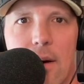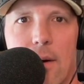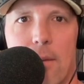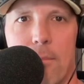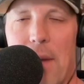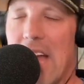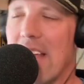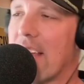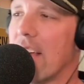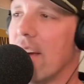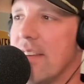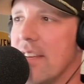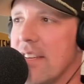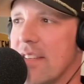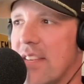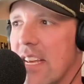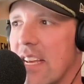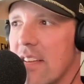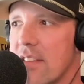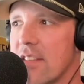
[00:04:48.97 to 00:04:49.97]
my
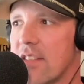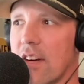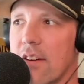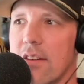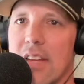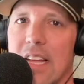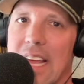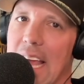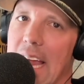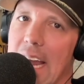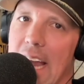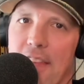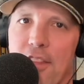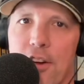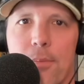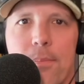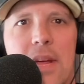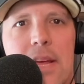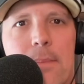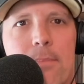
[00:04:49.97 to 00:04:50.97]
goodness, he can certainly get
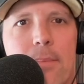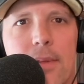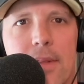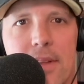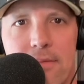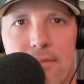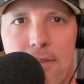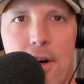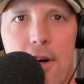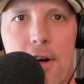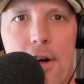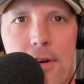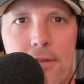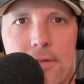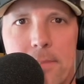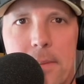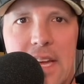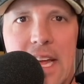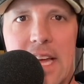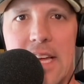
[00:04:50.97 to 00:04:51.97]
other people
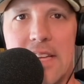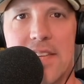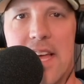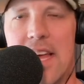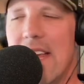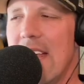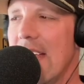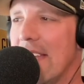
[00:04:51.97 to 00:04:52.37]
involved, because